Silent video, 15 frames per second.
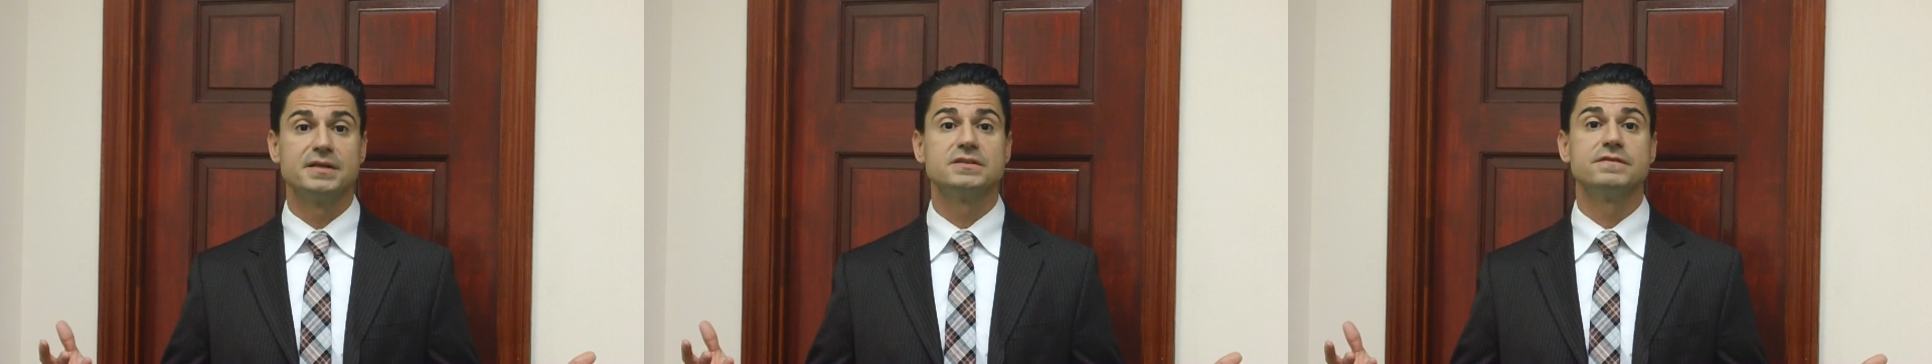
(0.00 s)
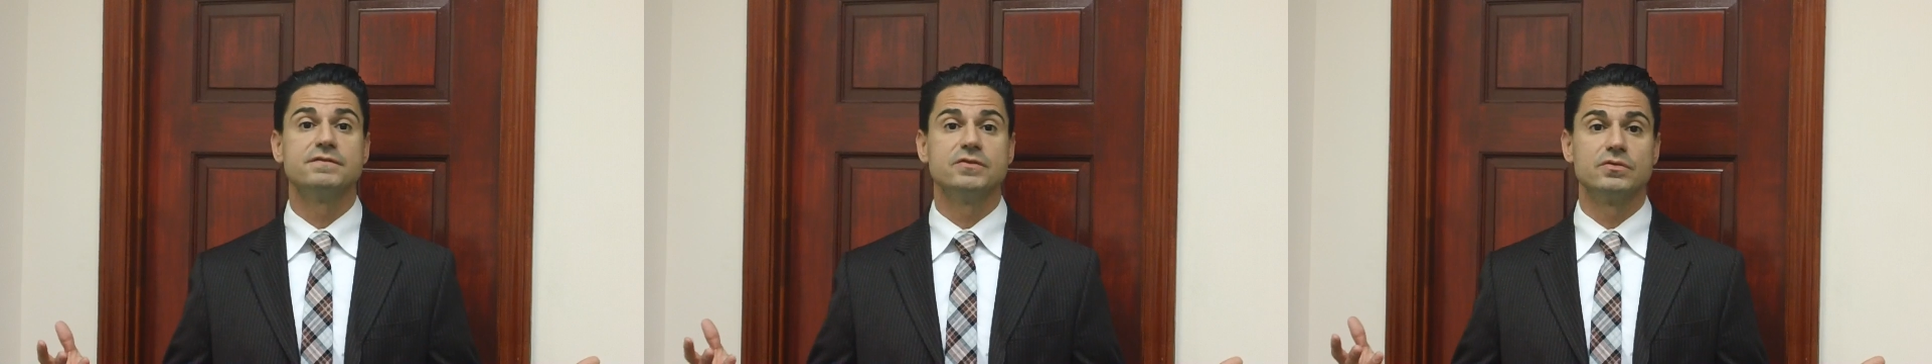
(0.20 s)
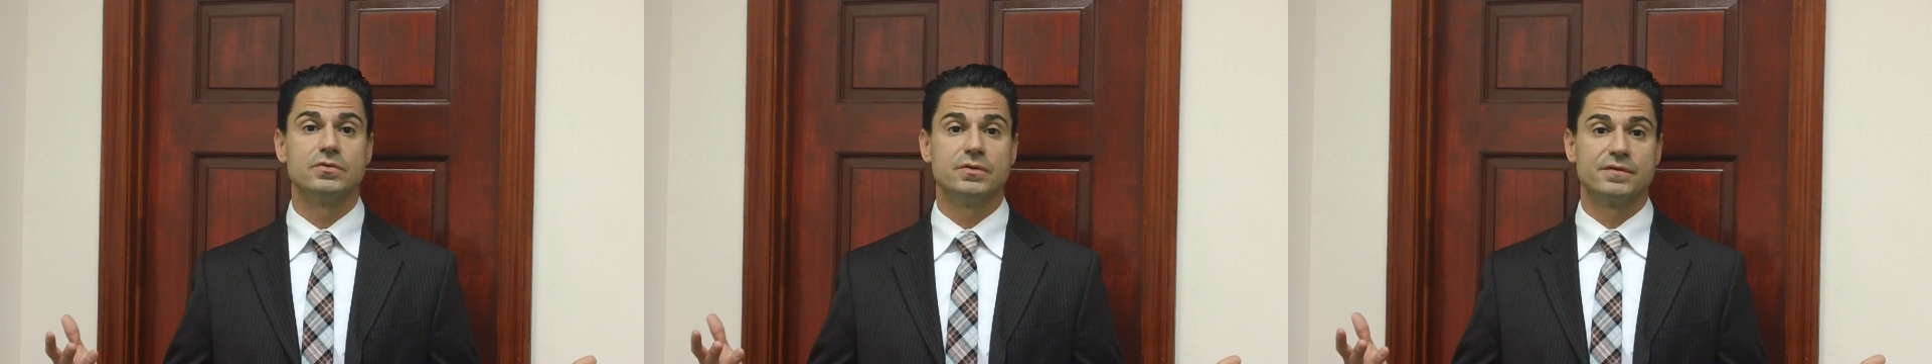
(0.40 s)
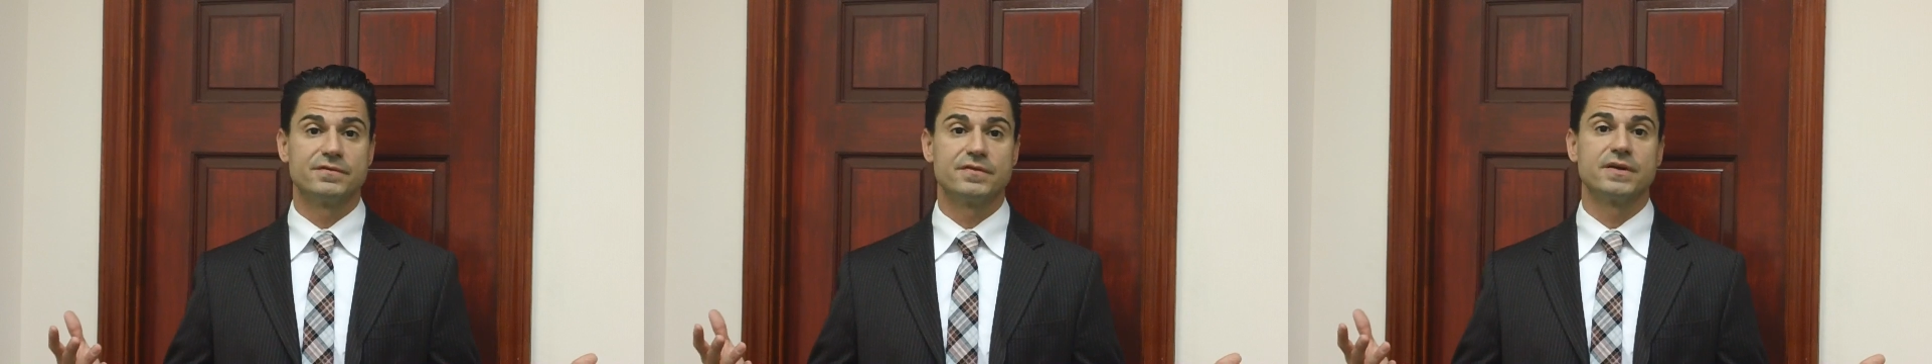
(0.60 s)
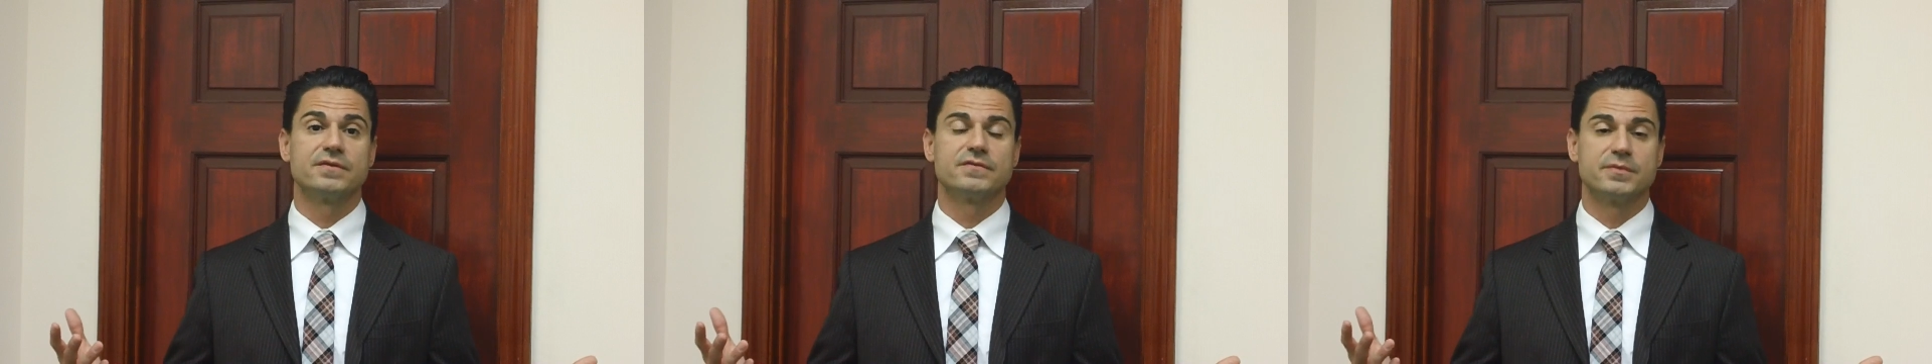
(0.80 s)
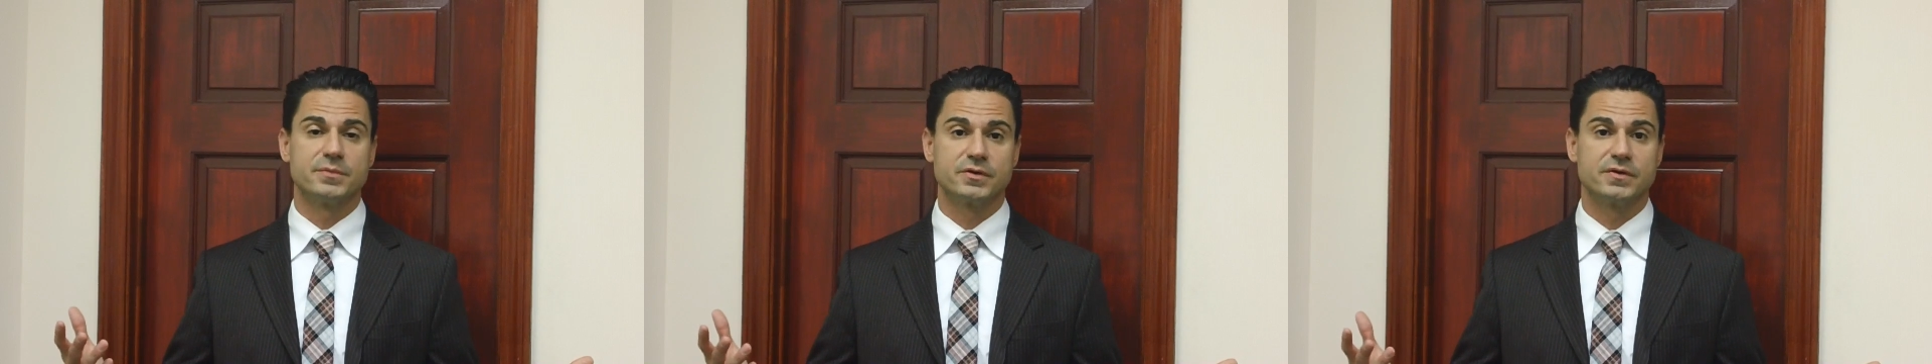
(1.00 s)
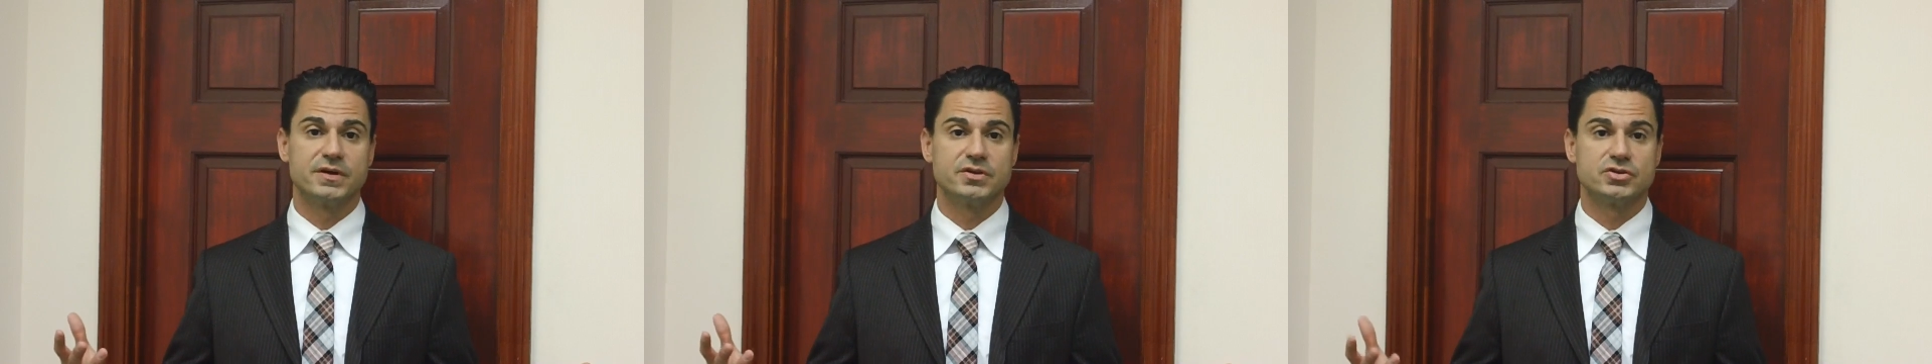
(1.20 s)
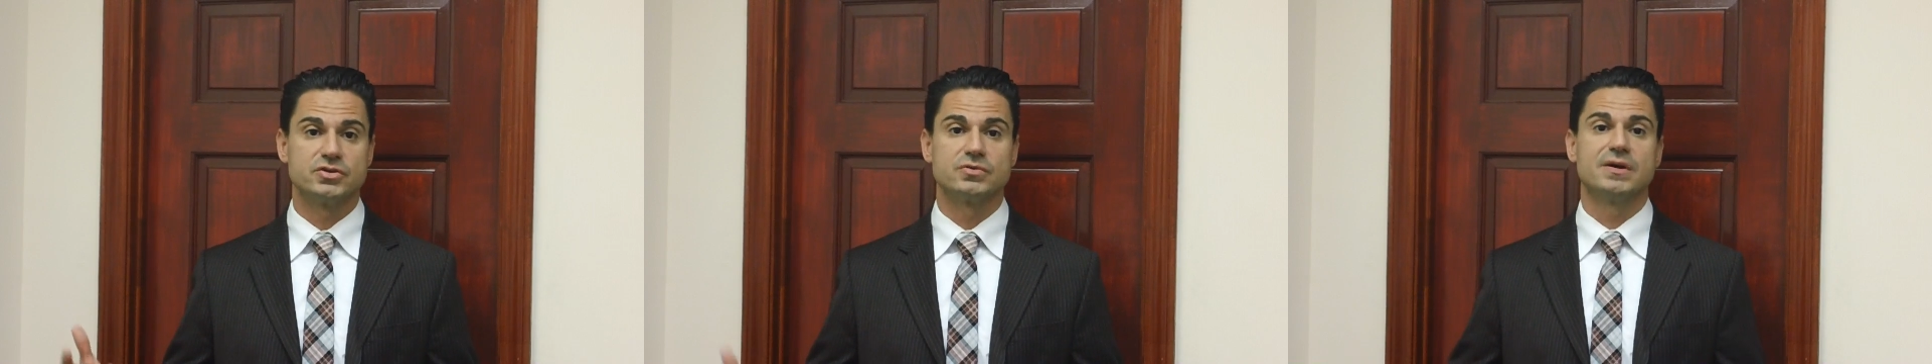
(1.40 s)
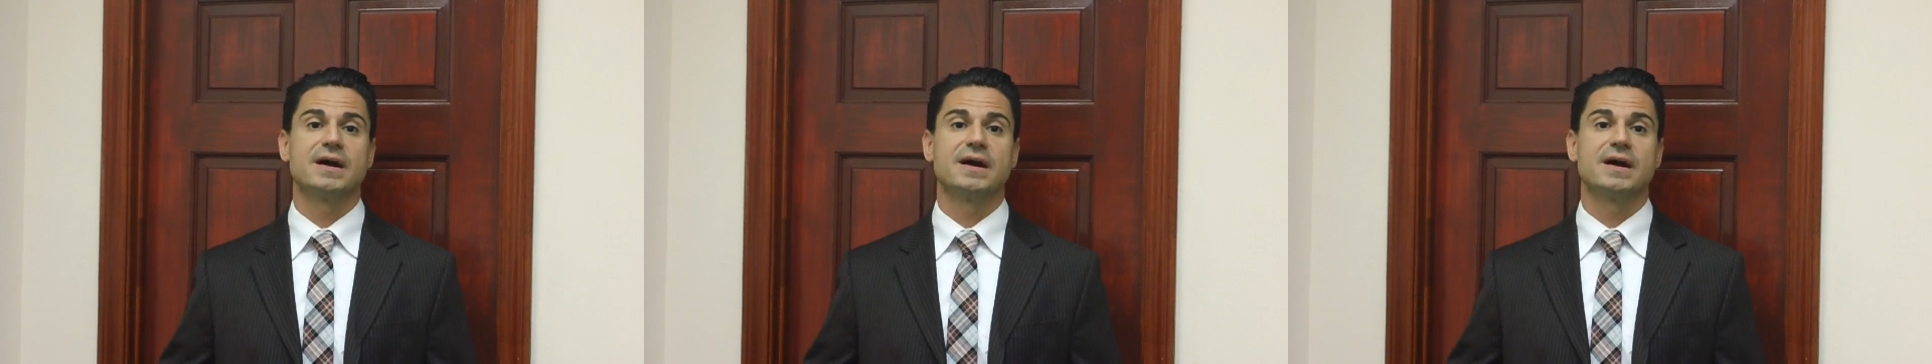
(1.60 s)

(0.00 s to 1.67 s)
interview in front of immigration.